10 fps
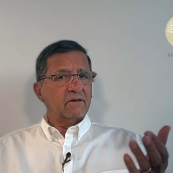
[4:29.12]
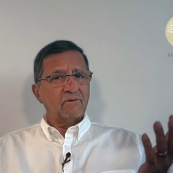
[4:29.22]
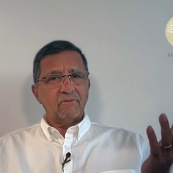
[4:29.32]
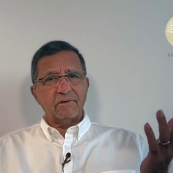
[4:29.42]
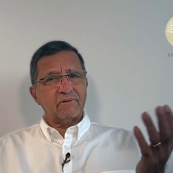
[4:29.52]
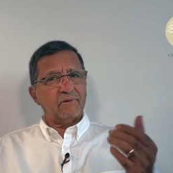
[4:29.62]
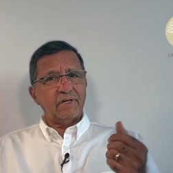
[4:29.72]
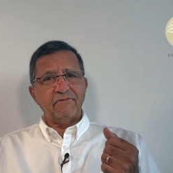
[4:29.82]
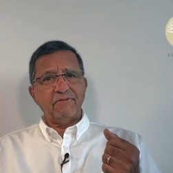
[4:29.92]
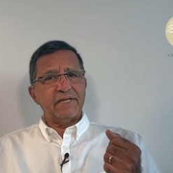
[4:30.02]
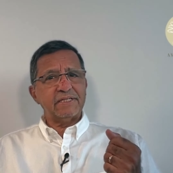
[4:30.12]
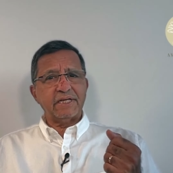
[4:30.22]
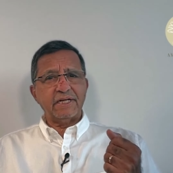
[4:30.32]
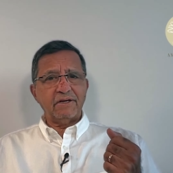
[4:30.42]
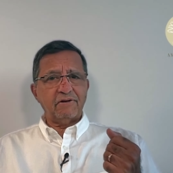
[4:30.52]
What qualifies
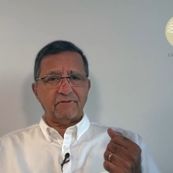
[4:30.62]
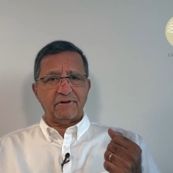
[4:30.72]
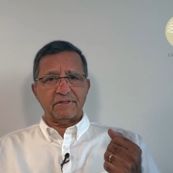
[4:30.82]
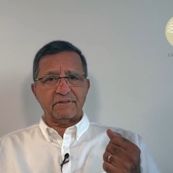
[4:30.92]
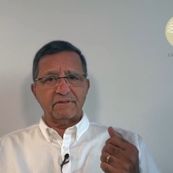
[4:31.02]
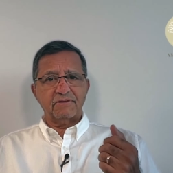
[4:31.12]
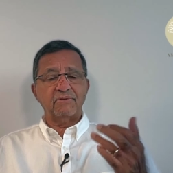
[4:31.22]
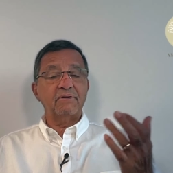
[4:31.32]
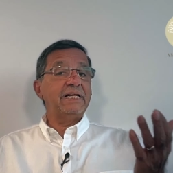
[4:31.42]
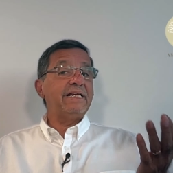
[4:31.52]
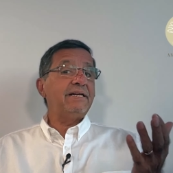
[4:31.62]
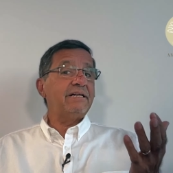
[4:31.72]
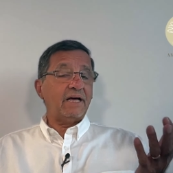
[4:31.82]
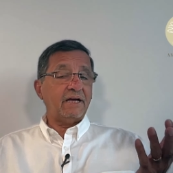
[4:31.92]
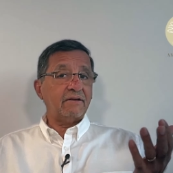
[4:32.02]
any of us to lead
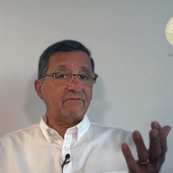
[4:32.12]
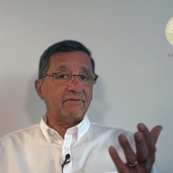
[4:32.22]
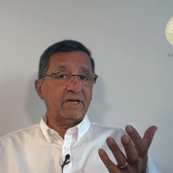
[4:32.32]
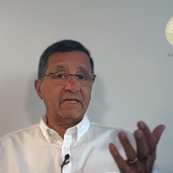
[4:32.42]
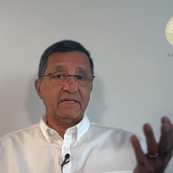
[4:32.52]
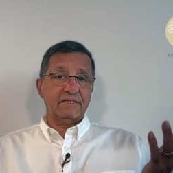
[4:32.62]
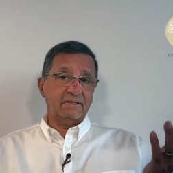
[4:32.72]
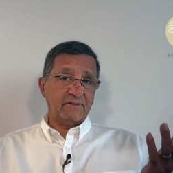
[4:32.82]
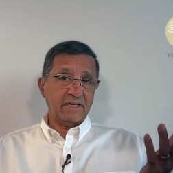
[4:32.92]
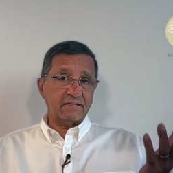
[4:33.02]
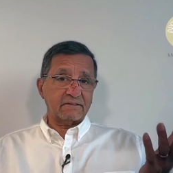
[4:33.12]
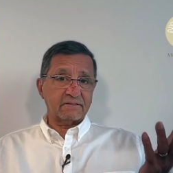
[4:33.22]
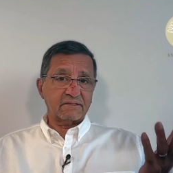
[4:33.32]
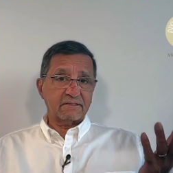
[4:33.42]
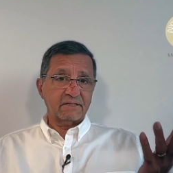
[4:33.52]
life and its
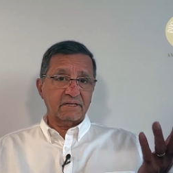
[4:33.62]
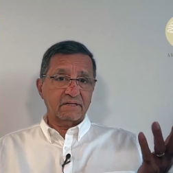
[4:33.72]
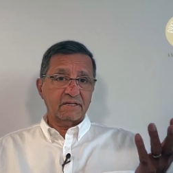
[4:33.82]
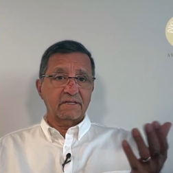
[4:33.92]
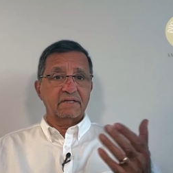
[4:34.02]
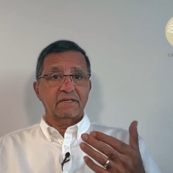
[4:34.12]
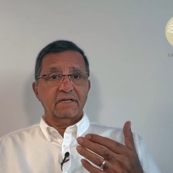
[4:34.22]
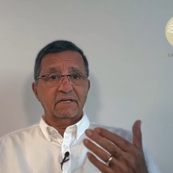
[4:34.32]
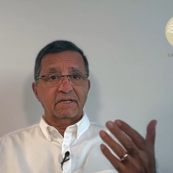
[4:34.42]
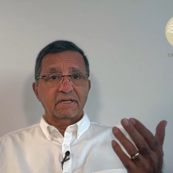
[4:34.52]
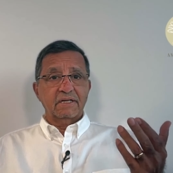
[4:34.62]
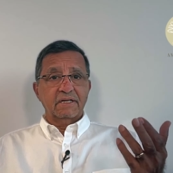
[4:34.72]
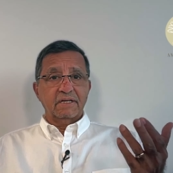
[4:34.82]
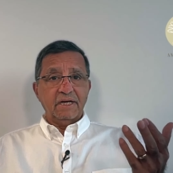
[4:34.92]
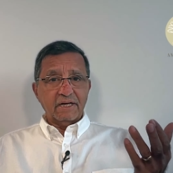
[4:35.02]
events?
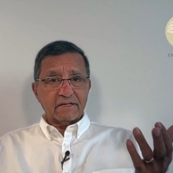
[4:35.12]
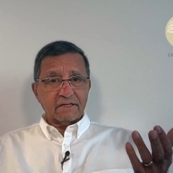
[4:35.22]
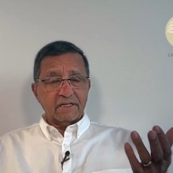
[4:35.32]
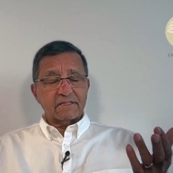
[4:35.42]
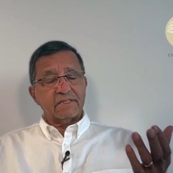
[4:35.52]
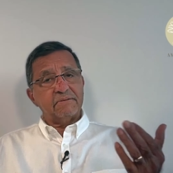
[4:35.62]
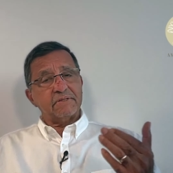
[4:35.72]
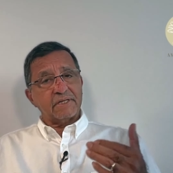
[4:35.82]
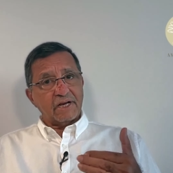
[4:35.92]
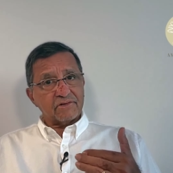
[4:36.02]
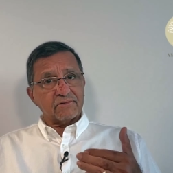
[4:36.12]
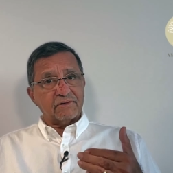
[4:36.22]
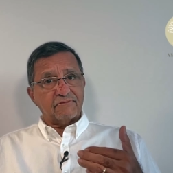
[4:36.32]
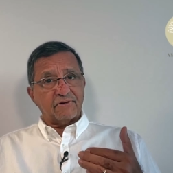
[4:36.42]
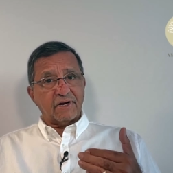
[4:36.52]
Yet, it seems natural
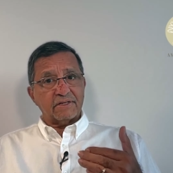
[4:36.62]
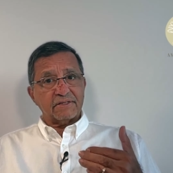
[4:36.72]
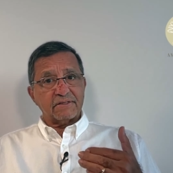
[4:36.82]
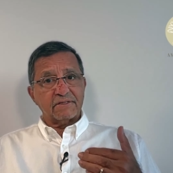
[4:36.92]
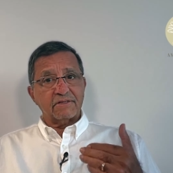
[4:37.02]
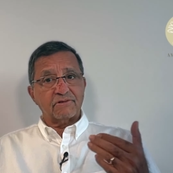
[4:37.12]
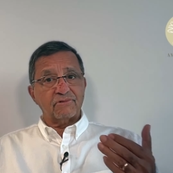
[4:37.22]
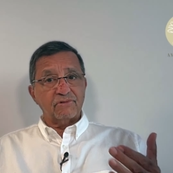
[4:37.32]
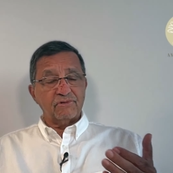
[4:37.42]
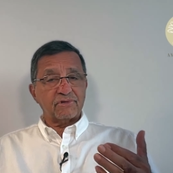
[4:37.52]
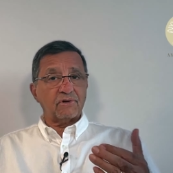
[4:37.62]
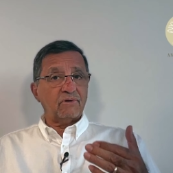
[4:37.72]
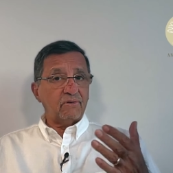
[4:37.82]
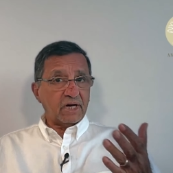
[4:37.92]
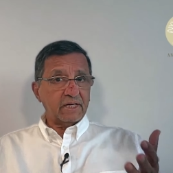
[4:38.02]
for us to do
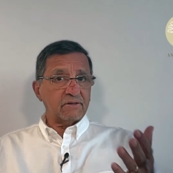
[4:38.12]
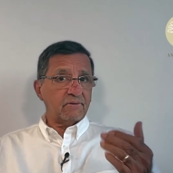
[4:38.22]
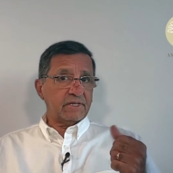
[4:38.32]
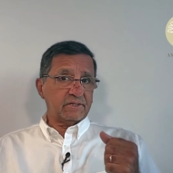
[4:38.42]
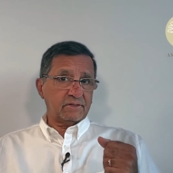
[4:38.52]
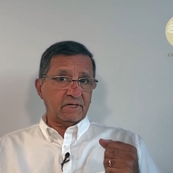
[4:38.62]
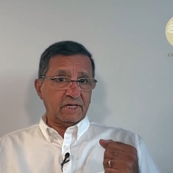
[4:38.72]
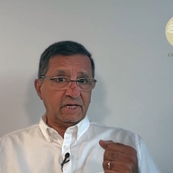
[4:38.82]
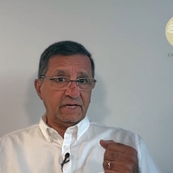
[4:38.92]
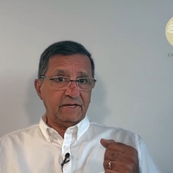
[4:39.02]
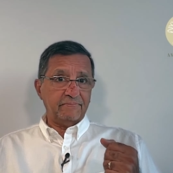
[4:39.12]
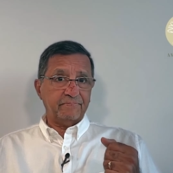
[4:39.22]
so unquestioningly.